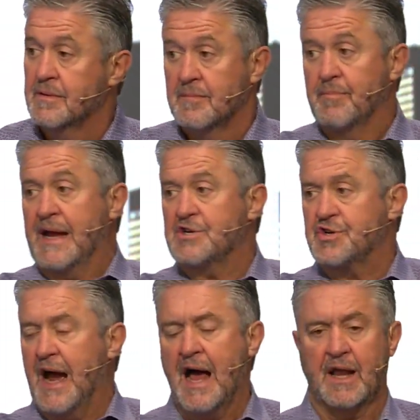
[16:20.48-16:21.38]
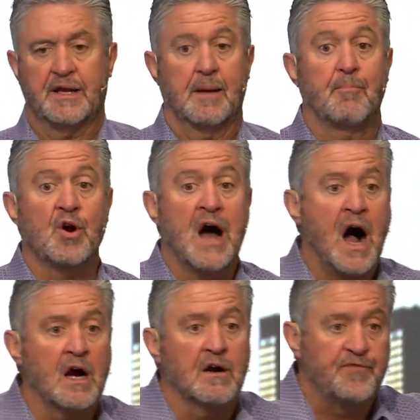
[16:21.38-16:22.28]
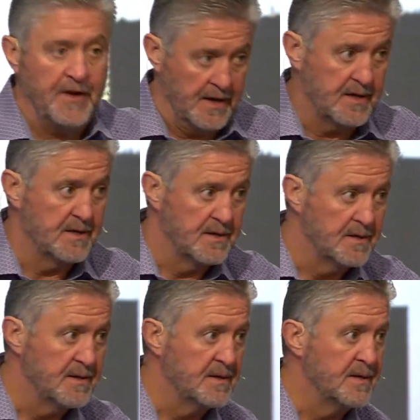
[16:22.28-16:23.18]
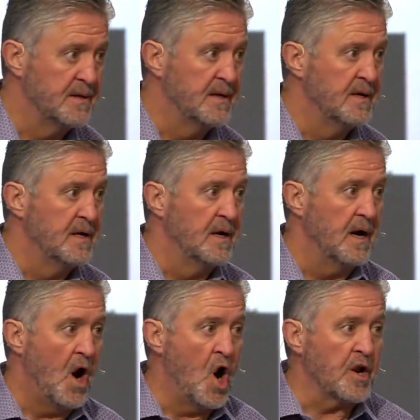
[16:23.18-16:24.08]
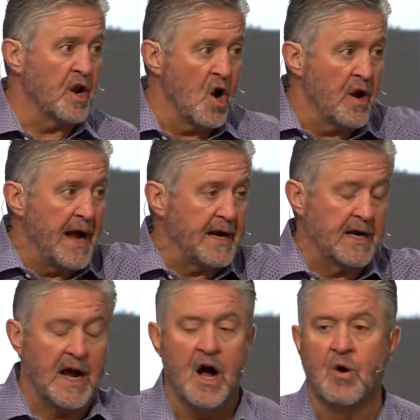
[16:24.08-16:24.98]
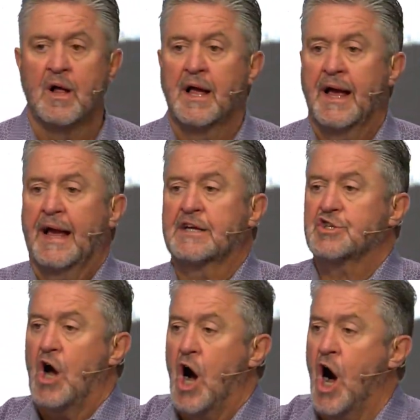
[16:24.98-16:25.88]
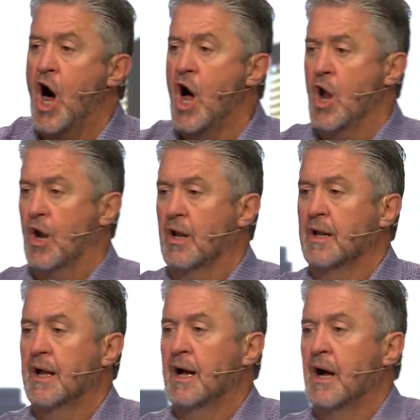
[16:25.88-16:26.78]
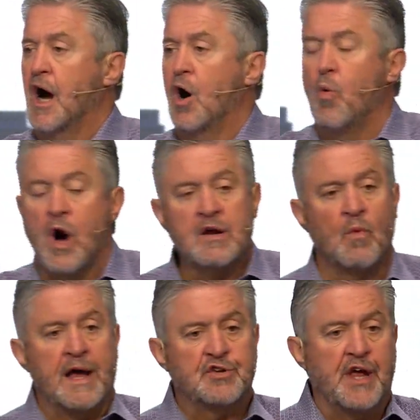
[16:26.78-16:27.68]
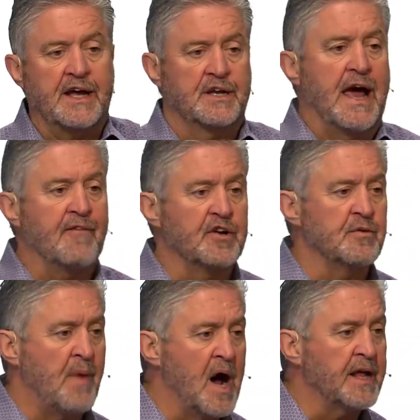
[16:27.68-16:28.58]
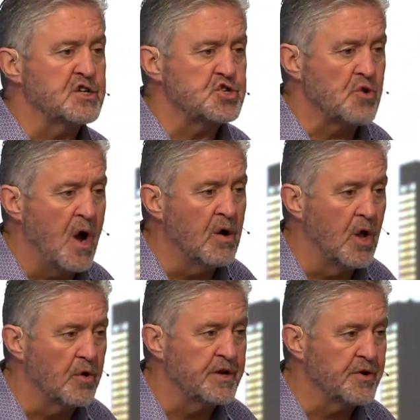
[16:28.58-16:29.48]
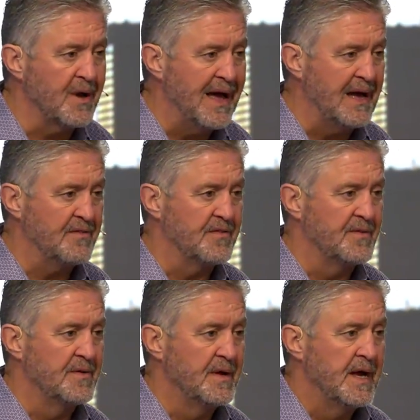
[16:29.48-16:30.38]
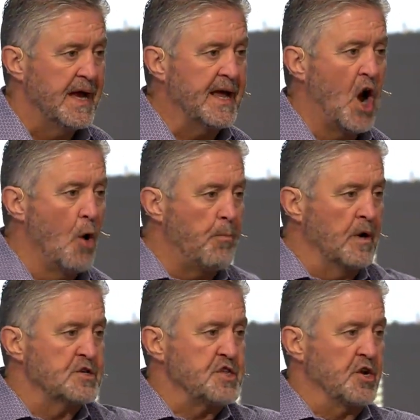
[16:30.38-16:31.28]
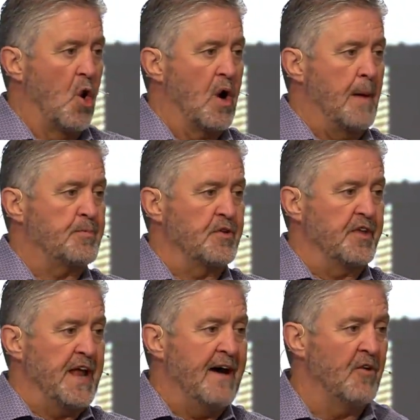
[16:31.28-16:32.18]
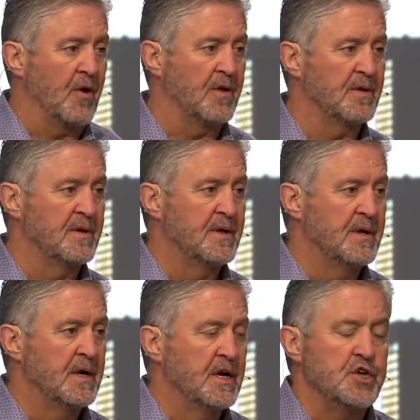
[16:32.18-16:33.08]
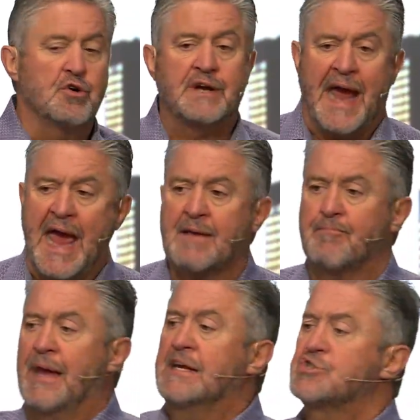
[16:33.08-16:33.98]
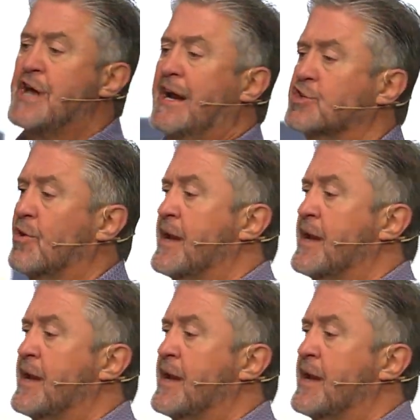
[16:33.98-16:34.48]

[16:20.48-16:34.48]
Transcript: bestiality, pornography. On and on I could go. It's all a one-way ticket to have a demonic stronghold in your life. It opens the door up to the devil. You can't be sexually